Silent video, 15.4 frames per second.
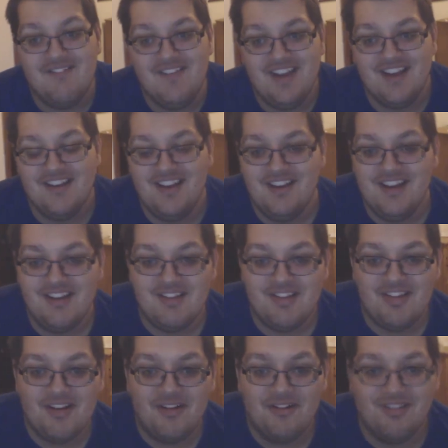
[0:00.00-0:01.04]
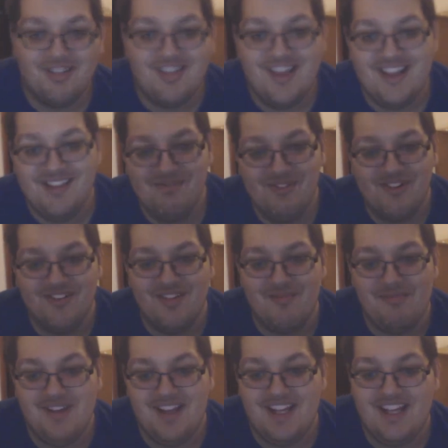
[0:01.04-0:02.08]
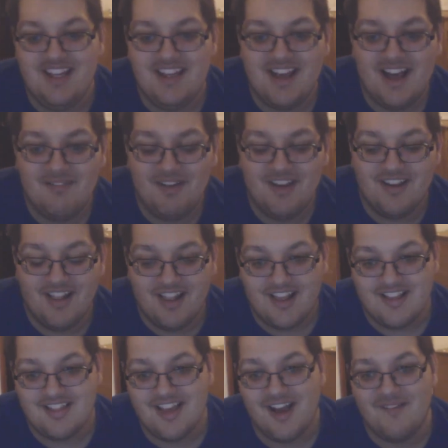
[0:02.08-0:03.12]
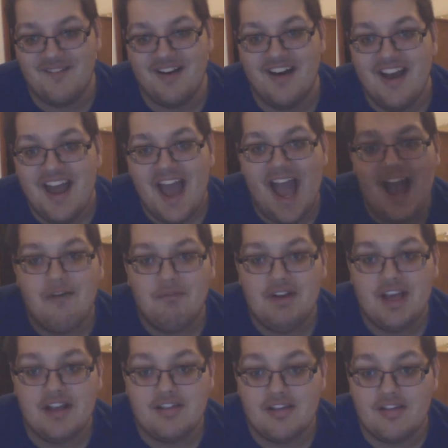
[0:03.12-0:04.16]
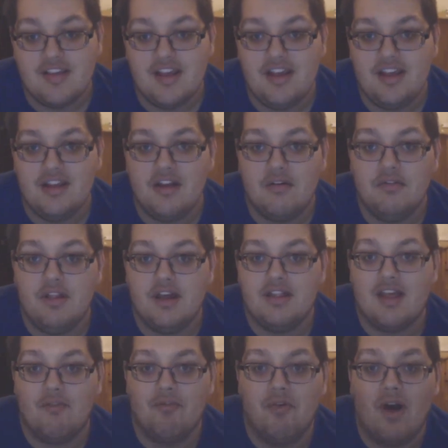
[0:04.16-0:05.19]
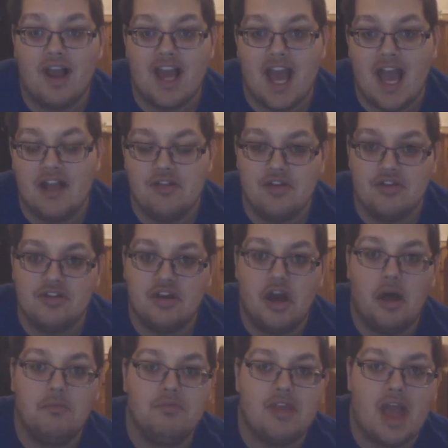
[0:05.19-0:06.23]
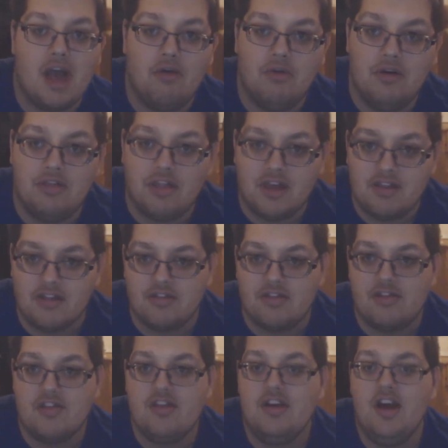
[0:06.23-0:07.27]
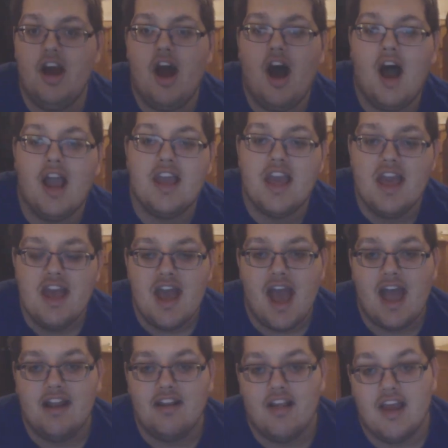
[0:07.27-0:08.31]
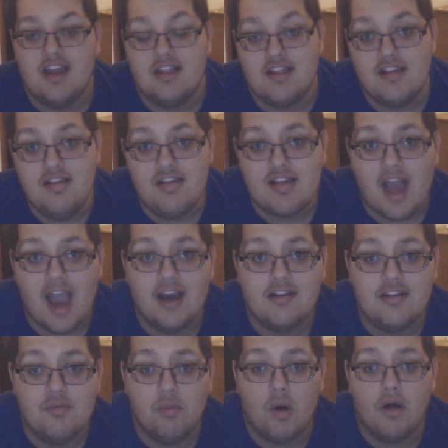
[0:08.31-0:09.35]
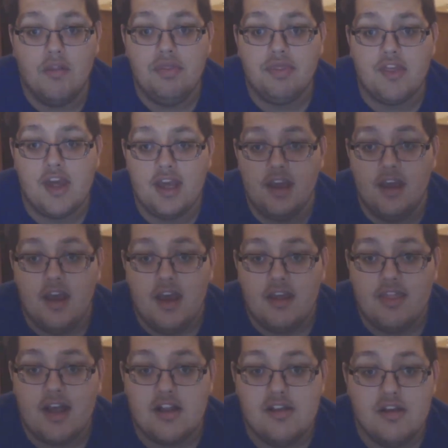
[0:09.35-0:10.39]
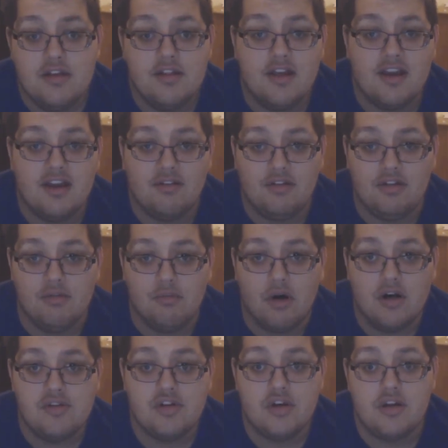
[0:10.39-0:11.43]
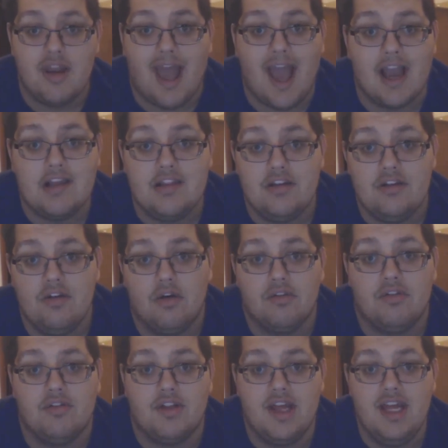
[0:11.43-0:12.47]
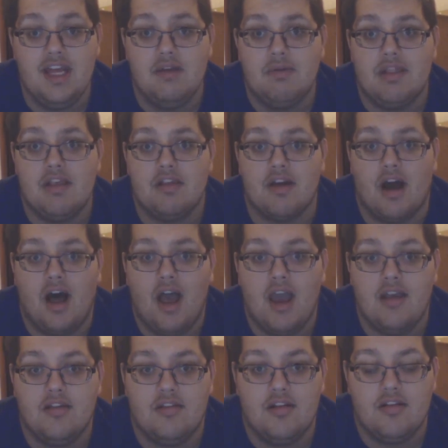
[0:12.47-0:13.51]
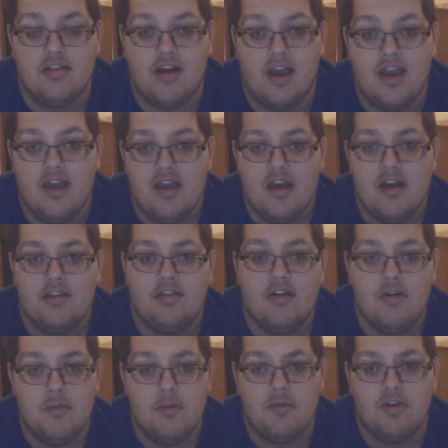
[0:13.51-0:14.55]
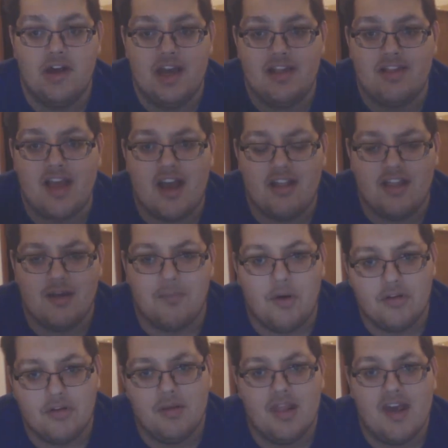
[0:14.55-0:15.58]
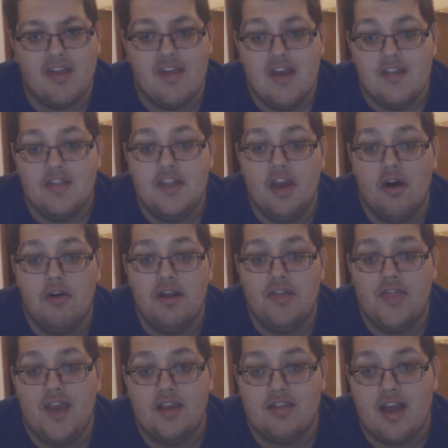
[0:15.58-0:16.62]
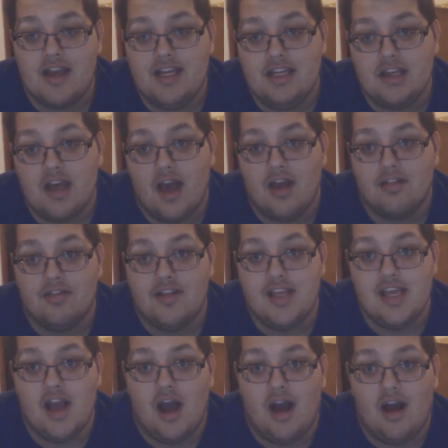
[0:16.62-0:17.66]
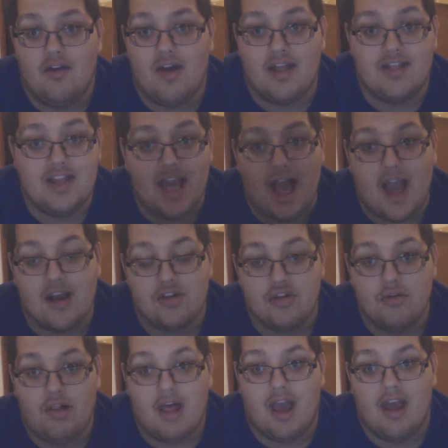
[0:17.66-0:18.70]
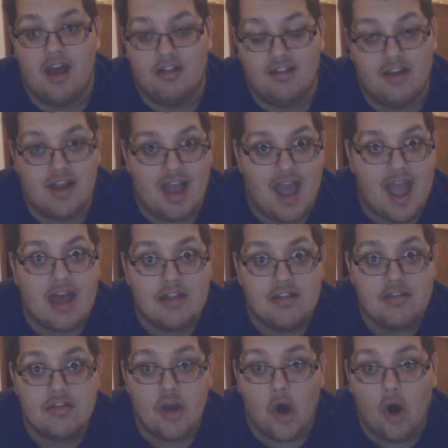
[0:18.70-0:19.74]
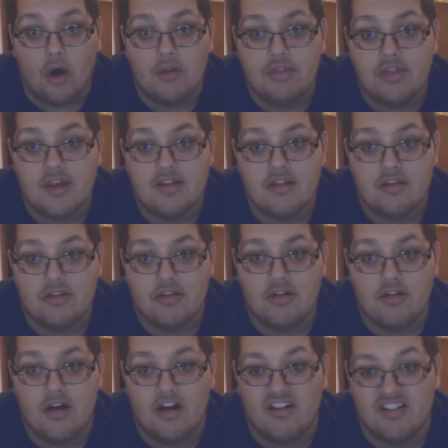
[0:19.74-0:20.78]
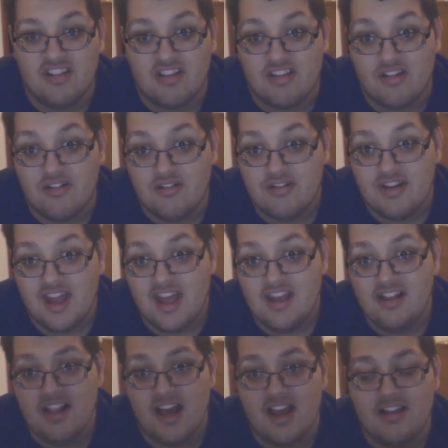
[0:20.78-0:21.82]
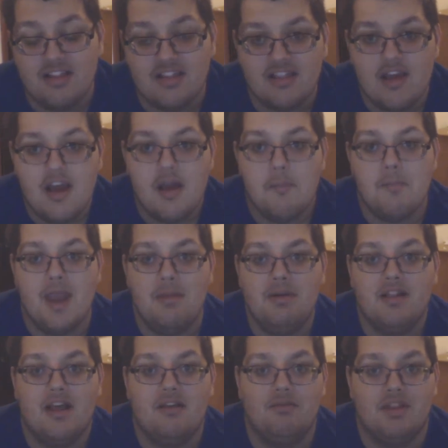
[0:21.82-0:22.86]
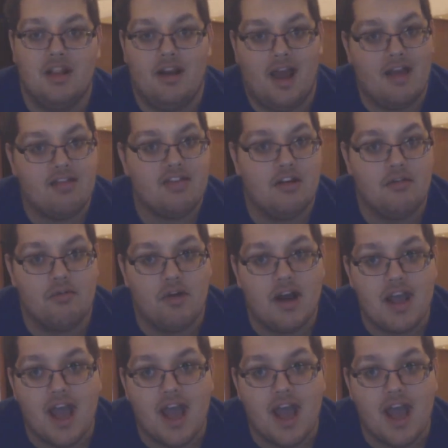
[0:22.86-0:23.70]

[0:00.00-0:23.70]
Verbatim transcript: And we get, you get to see more of the Mihikami, like, Sama, and we get to see, you know, like, that right hand just comes out of, like, the sky, and, like, this is actually one thing that, like, Yhwach could actually not see with his eyes, and he's like, so, is that, like, possibly that the only things that he can't see are the actual, like, hands of, like, the Soul King? Like, maybe, like, with the left and